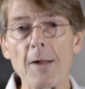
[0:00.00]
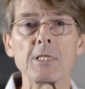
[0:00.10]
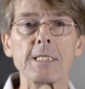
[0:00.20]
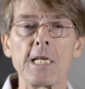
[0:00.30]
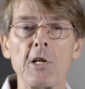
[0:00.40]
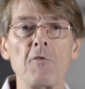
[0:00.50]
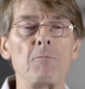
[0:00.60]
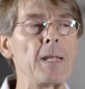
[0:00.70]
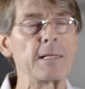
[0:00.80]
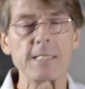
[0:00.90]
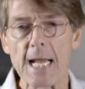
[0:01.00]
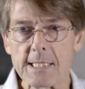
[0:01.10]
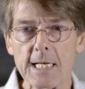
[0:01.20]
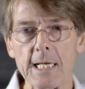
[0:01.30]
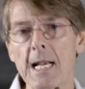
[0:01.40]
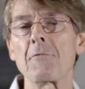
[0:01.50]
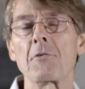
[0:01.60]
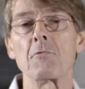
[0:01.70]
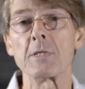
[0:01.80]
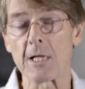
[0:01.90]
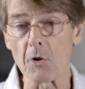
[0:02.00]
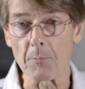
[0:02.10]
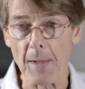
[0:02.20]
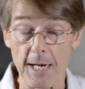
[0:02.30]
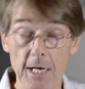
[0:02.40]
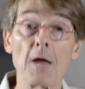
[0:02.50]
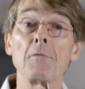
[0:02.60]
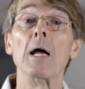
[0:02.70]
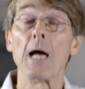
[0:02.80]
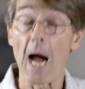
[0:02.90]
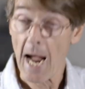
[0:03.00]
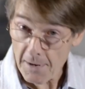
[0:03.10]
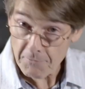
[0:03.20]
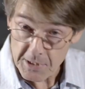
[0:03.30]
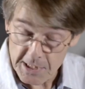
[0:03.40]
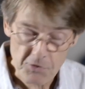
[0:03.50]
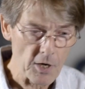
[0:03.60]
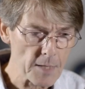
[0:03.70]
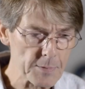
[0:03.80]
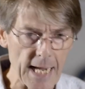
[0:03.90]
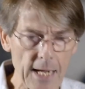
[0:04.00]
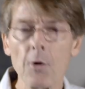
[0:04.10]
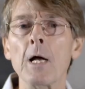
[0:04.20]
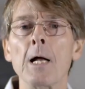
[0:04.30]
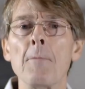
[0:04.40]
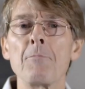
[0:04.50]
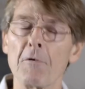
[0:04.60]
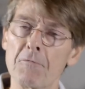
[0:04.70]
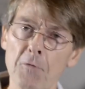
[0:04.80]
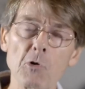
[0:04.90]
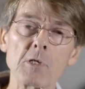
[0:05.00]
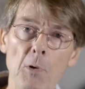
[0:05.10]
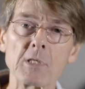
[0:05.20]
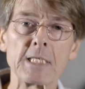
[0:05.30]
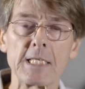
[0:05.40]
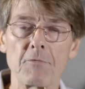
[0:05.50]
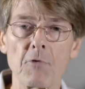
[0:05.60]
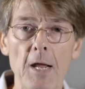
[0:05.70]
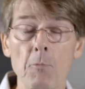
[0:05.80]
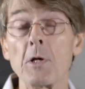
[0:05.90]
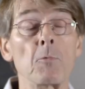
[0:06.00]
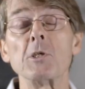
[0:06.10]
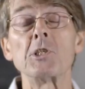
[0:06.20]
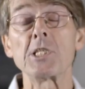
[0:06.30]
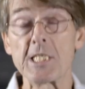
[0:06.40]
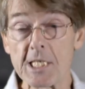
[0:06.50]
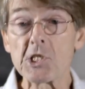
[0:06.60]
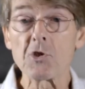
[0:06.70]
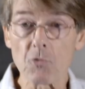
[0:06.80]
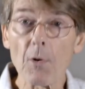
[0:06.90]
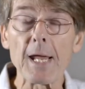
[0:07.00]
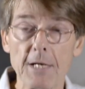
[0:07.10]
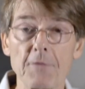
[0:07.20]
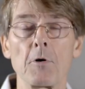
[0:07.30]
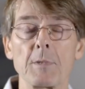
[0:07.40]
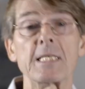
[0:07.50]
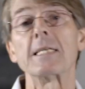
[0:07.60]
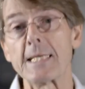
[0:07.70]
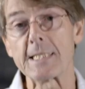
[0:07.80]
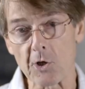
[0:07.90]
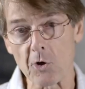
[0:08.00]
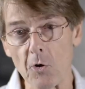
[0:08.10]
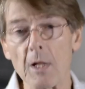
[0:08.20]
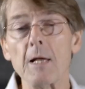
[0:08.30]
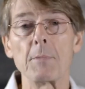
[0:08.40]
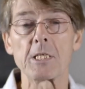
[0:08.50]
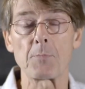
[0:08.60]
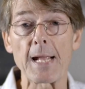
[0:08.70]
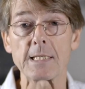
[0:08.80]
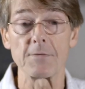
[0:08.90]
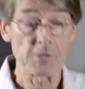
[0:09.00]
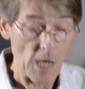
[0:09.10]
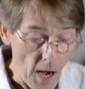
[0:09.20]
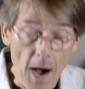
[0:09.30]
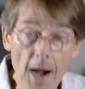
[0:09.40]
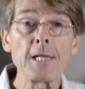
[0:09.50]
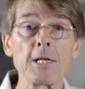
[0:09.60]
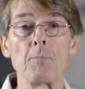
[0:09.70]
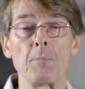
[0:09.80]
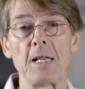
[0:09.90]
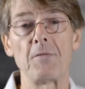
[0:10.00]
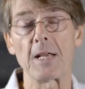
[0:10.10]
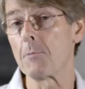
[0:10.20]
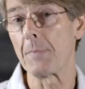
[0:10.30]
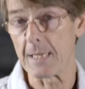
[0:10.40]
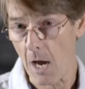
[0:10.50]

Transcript: out until you've been tested and have your result back. And I've, I have described how the false positive rate would, would just destroy it from a statistical perspective. So I don't believe it can be